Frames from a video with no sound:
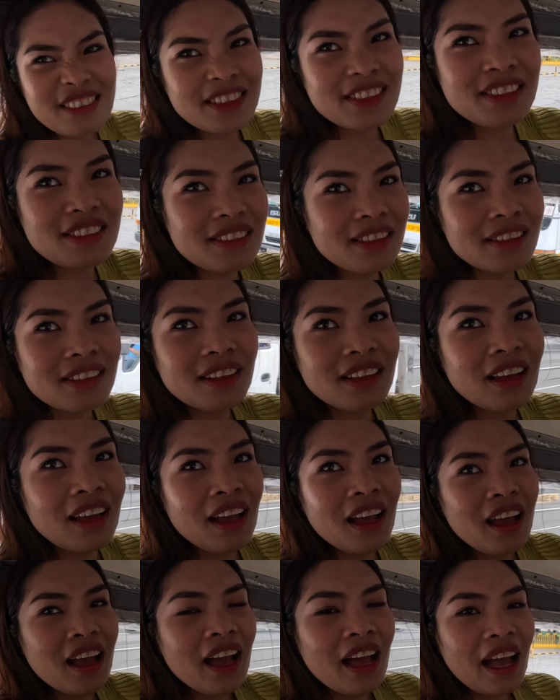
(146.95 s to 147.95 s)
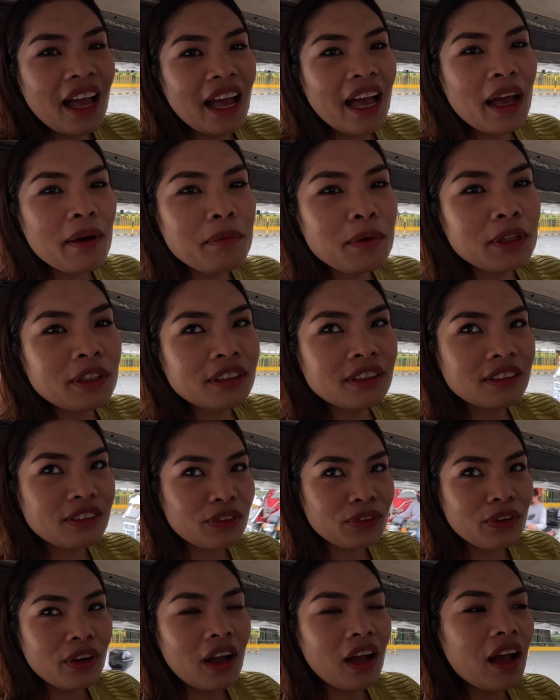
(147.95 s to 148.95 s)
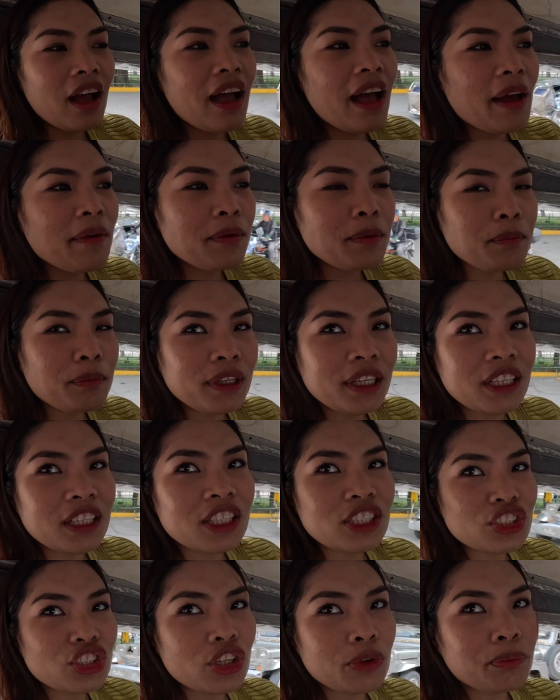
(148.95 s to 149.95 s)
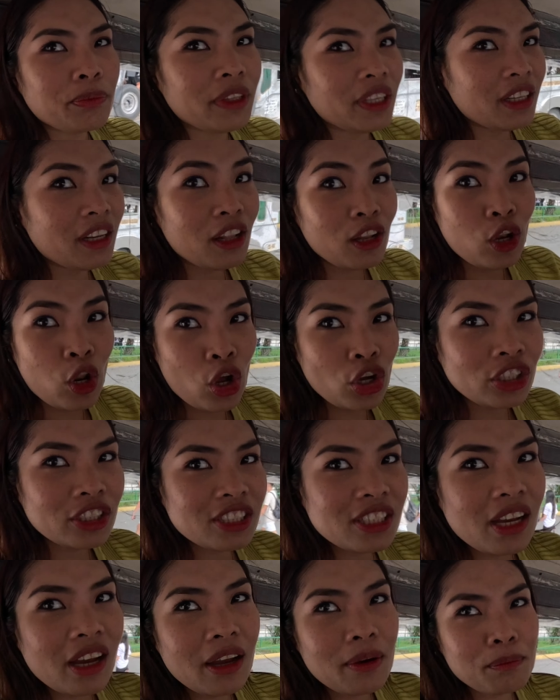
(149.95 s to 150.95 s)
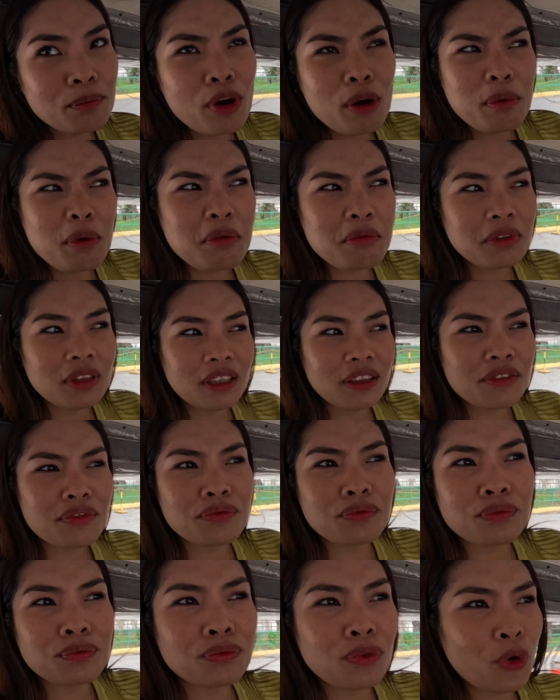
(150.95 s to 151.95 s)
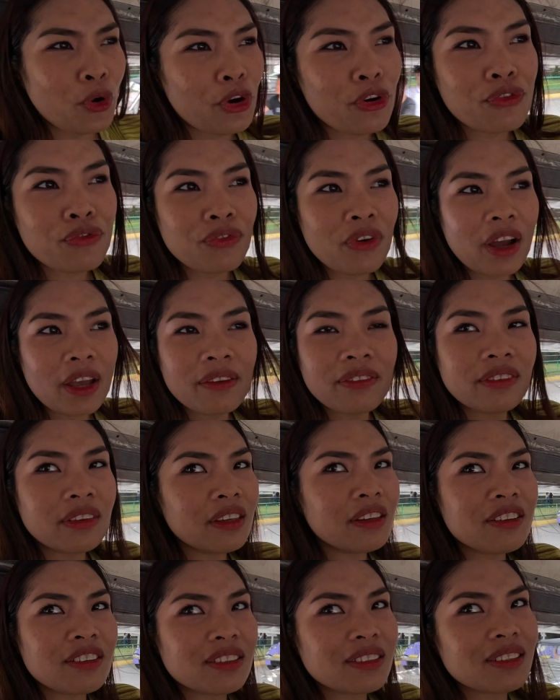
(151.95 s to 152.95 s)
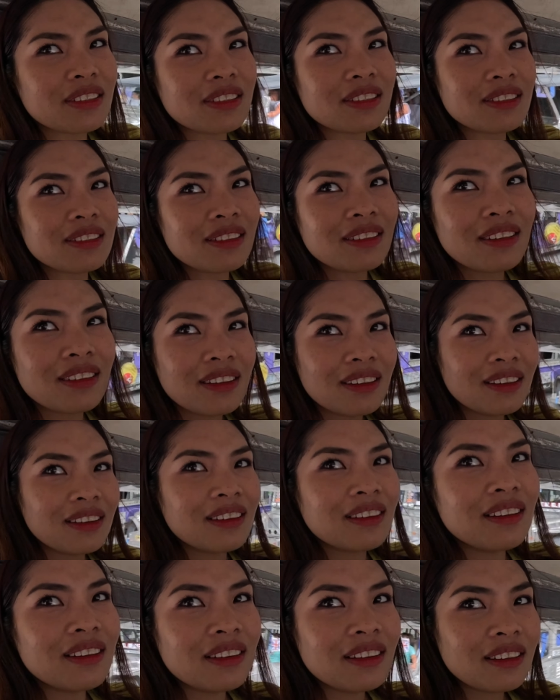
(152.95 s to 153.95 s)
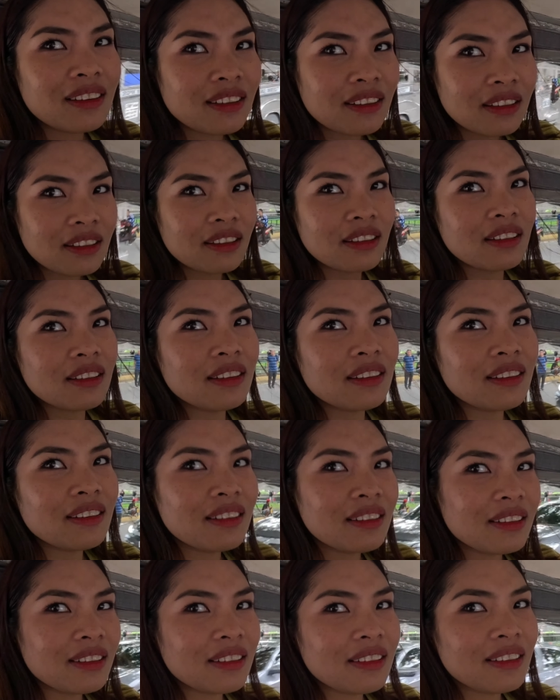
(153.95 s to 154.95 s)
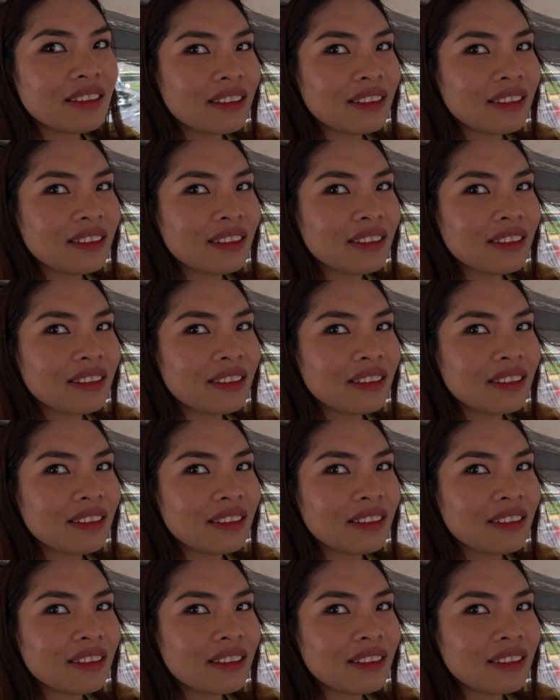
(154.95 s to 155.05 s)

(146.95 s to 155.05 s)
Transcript: What are you saying? I haven't, I haven't been in a jeepney in a long time, probably four or five years. because you're dating a witch wrestler.